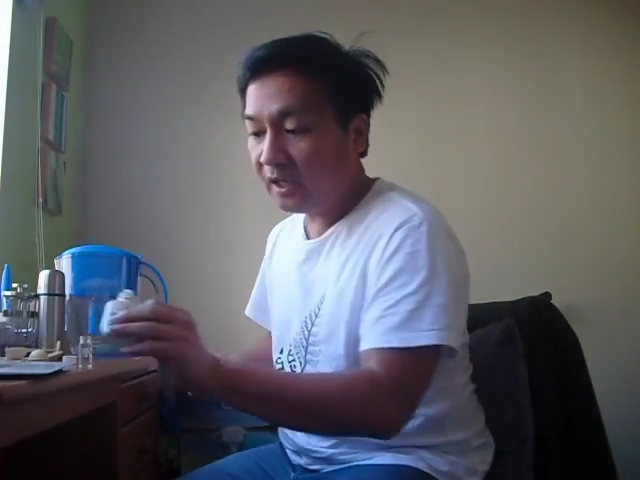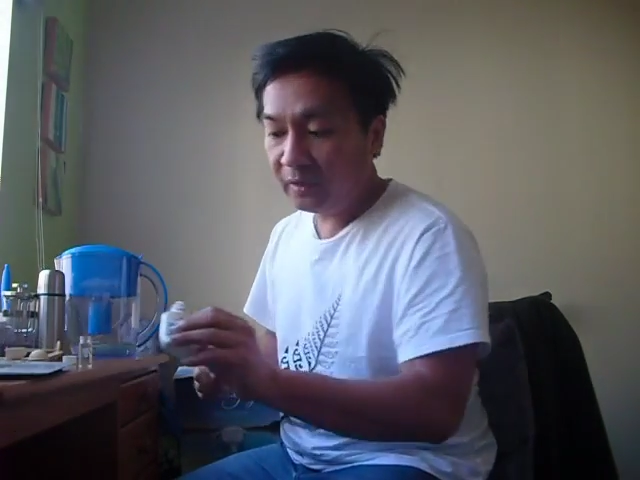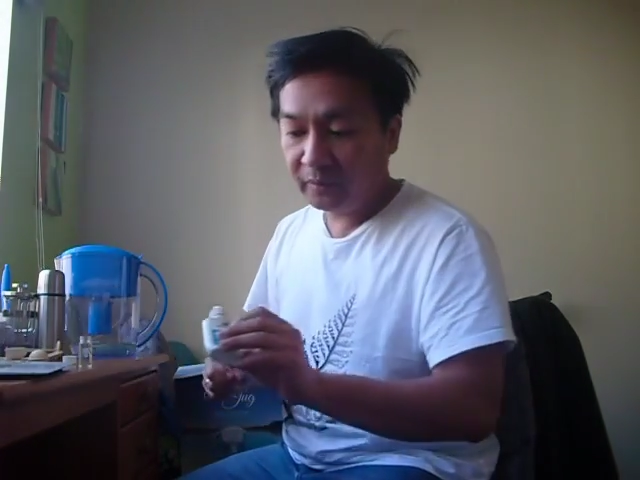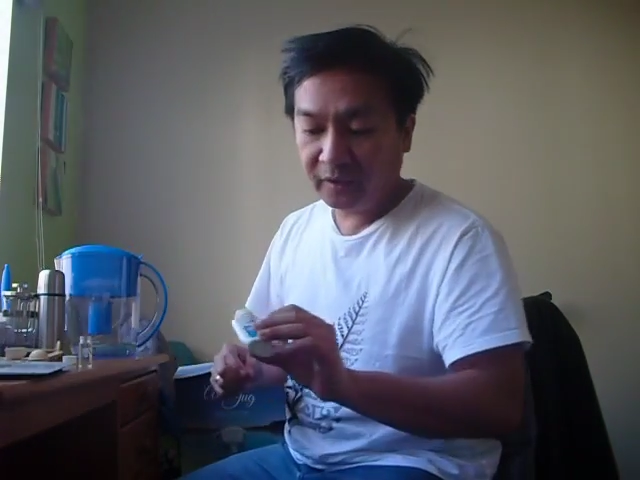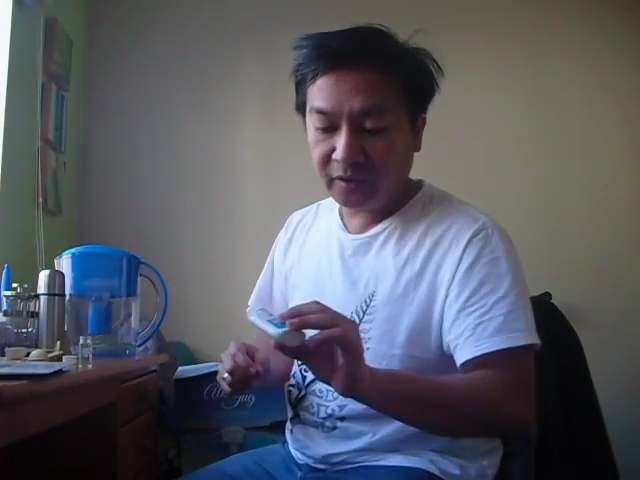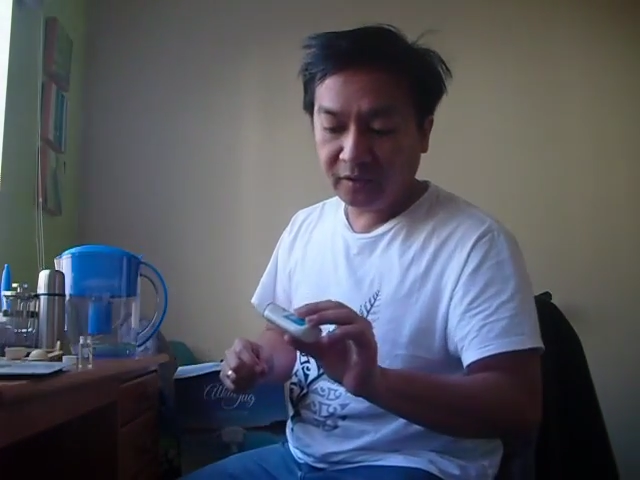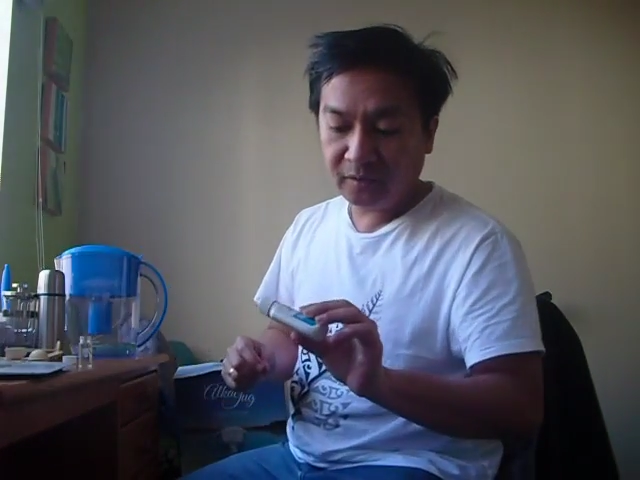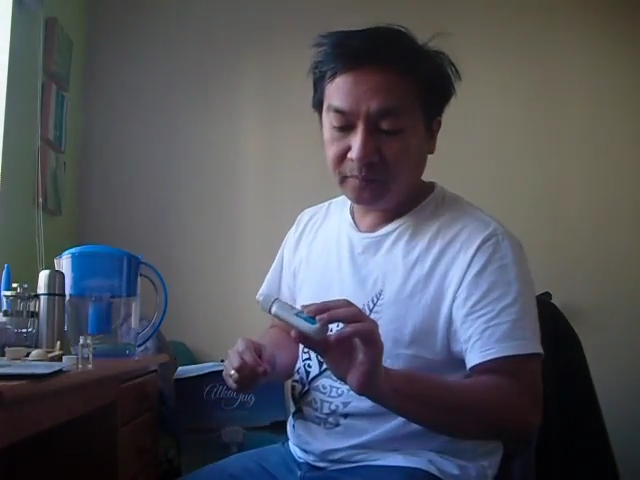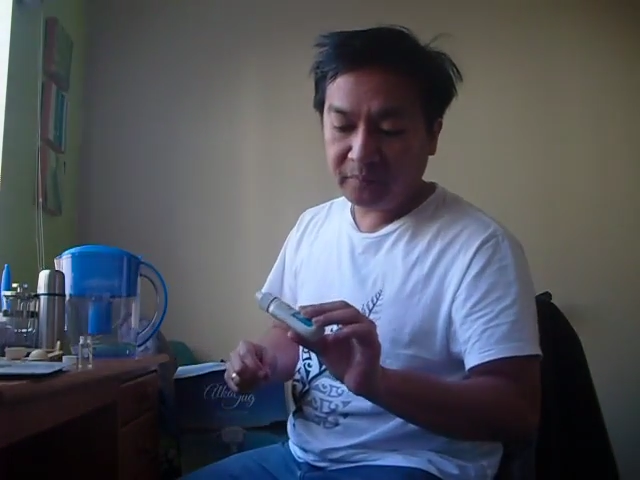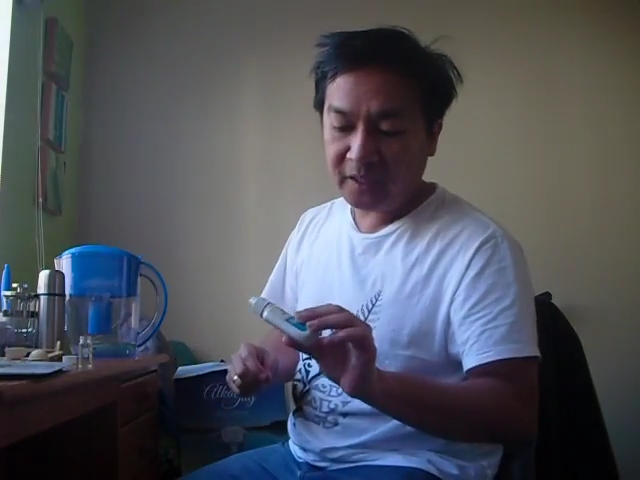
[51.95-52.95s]
our
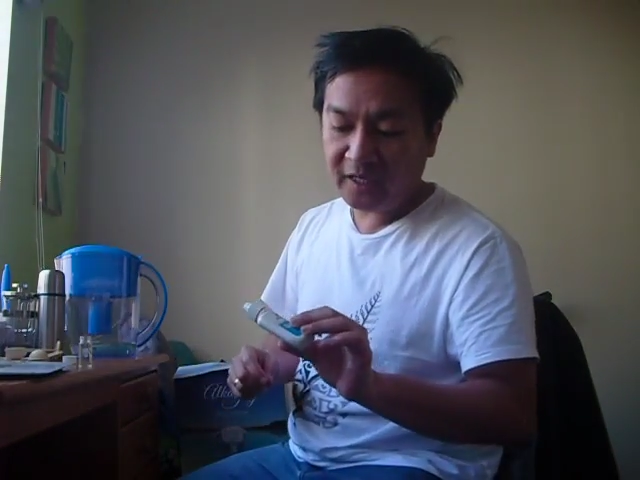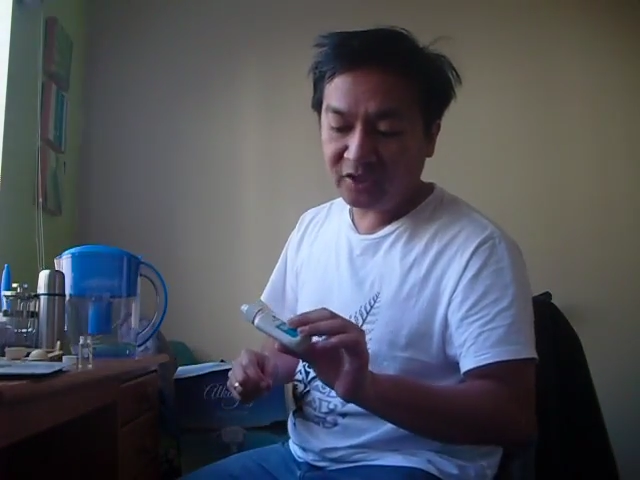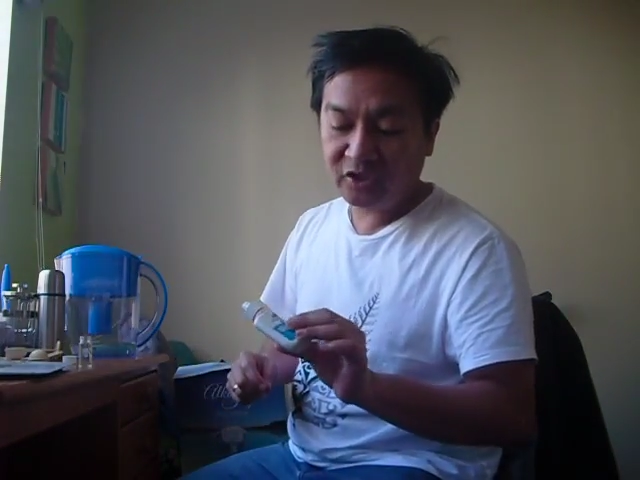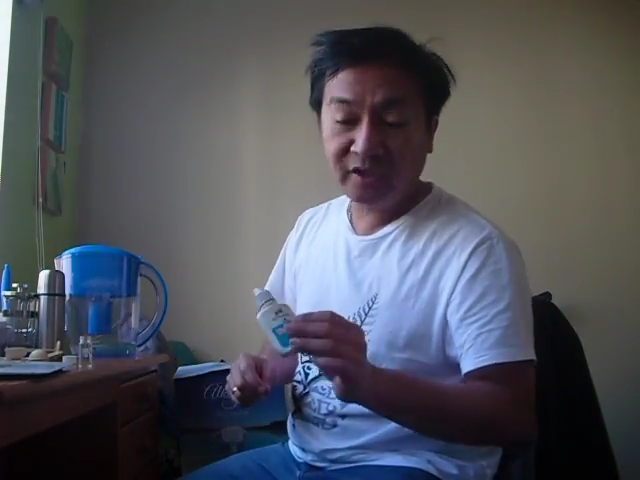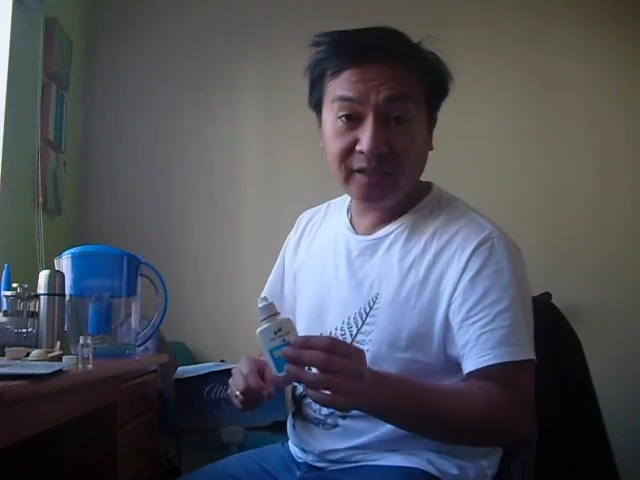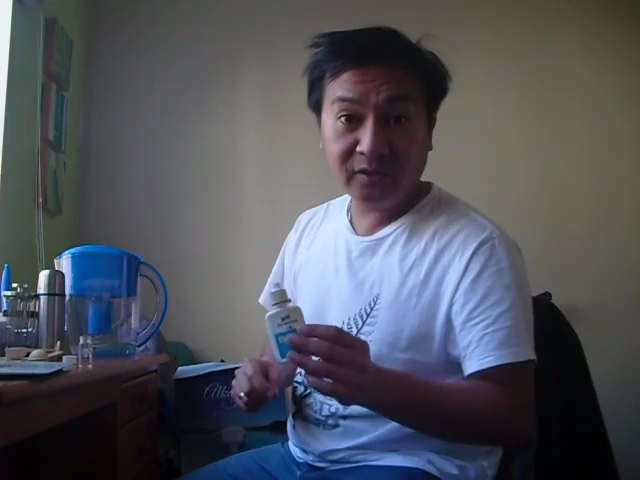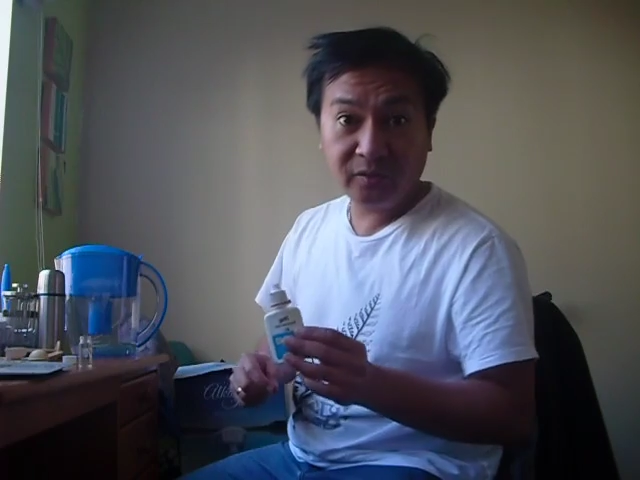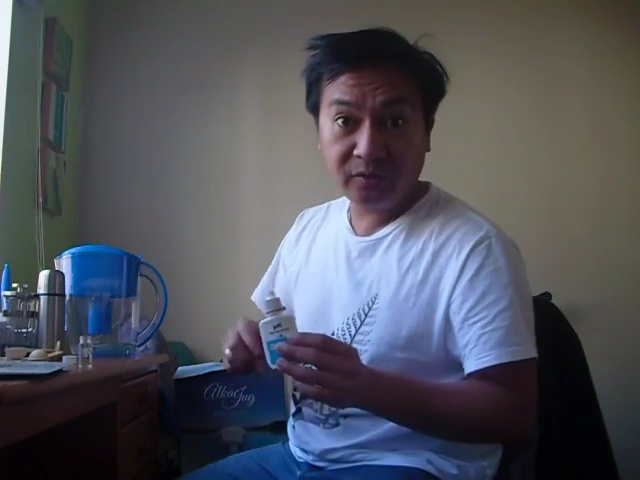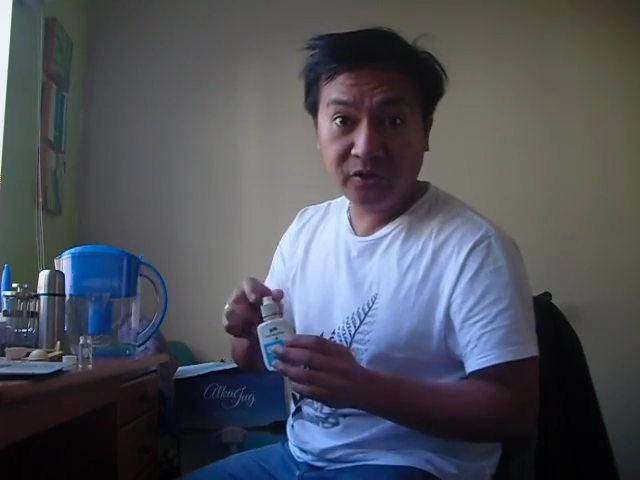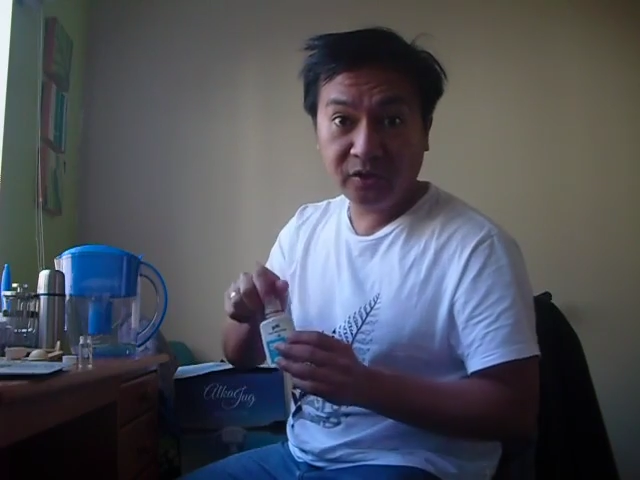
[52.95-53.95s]
uh, pH test
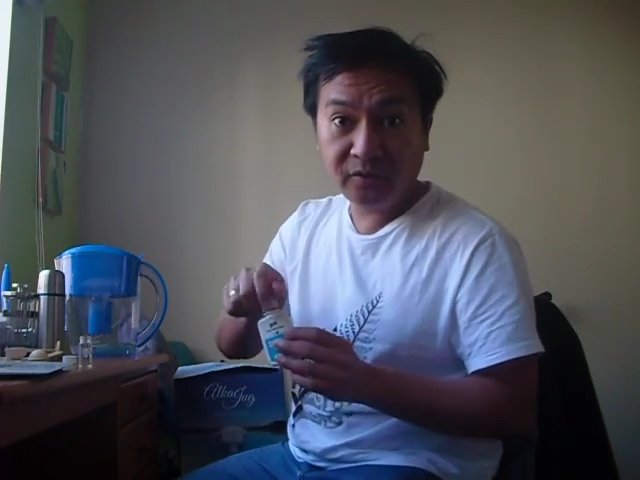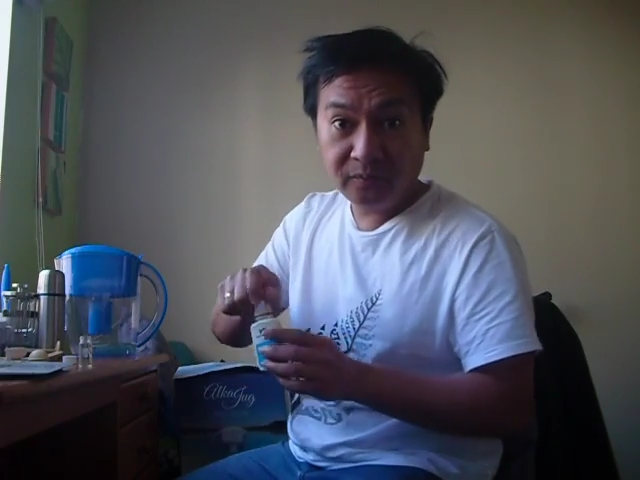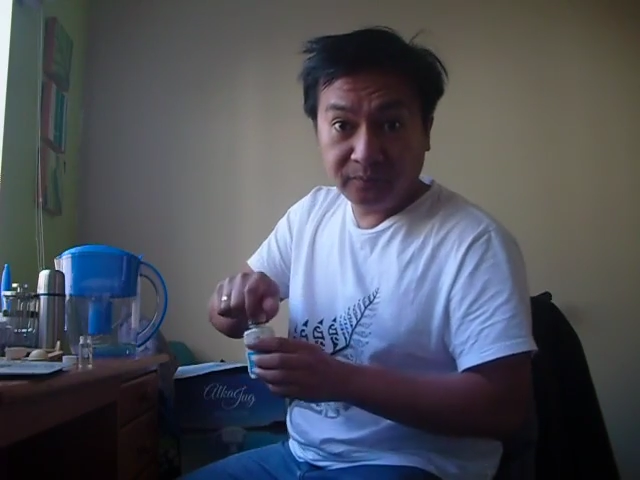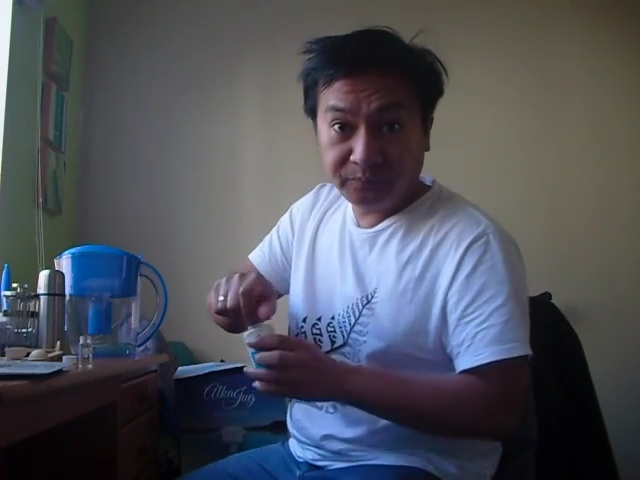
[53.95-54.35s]
solution,